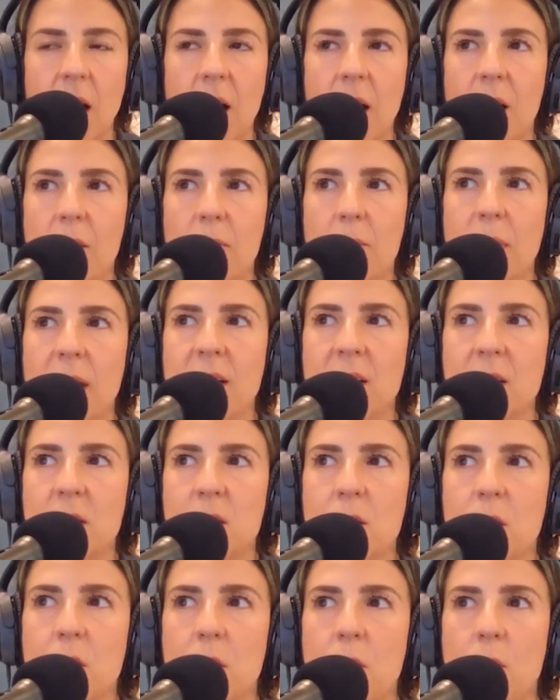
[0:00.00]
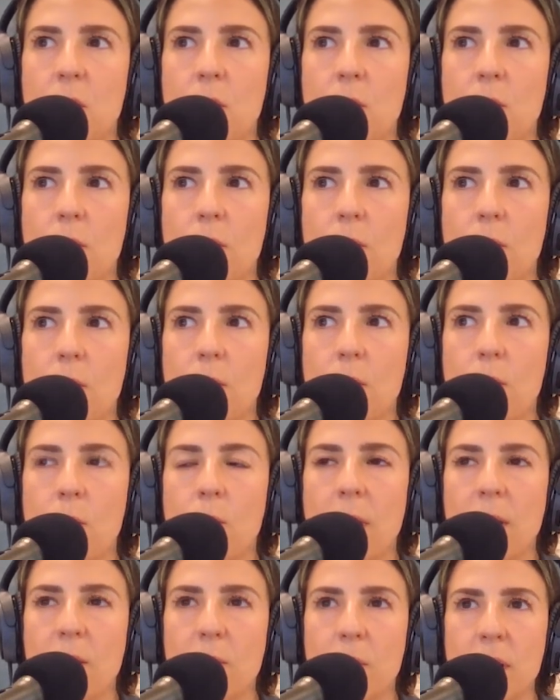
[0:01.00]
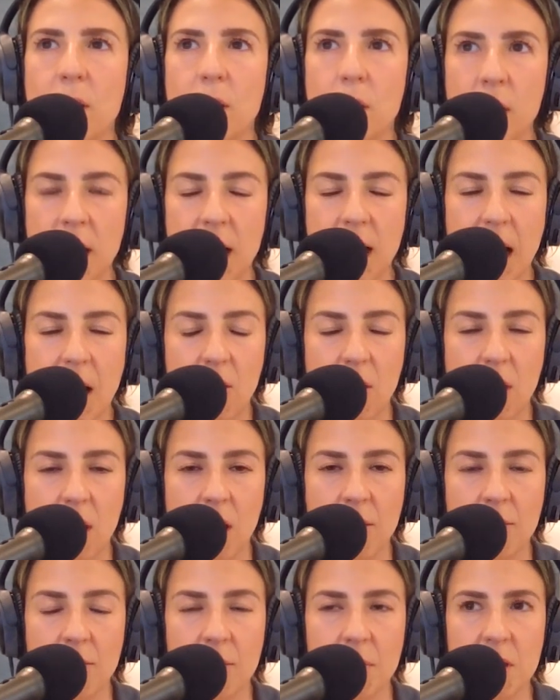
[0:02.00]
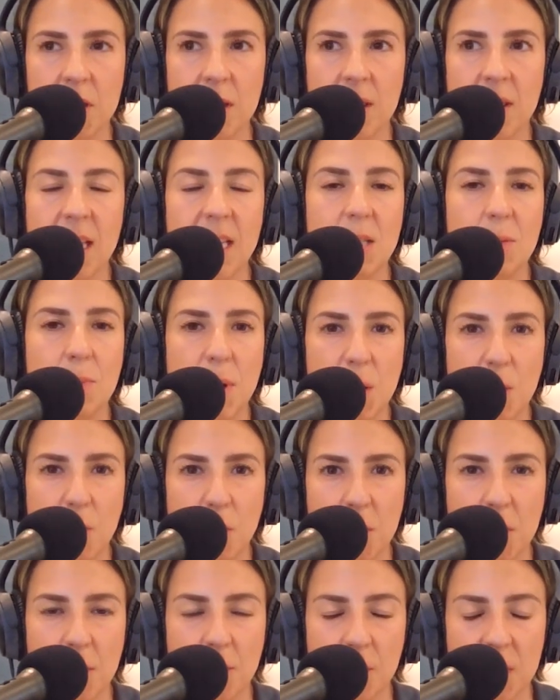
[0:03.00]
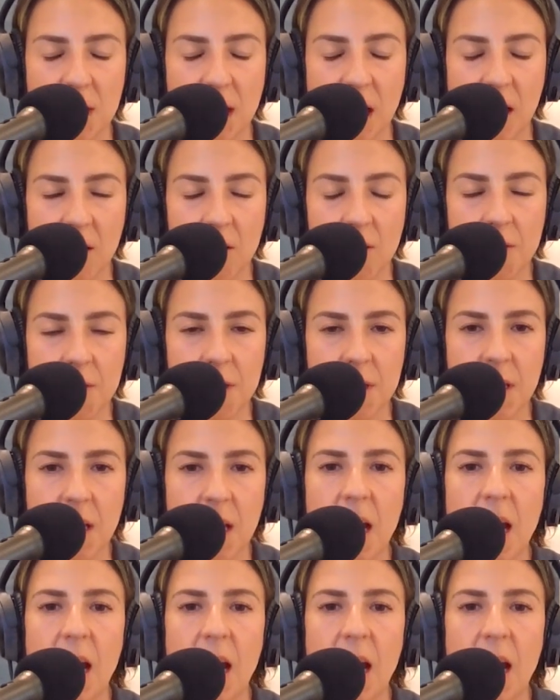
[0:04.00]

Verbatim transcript: Um, mm-hmm. And so when we look at outcomes, they speak for themselves.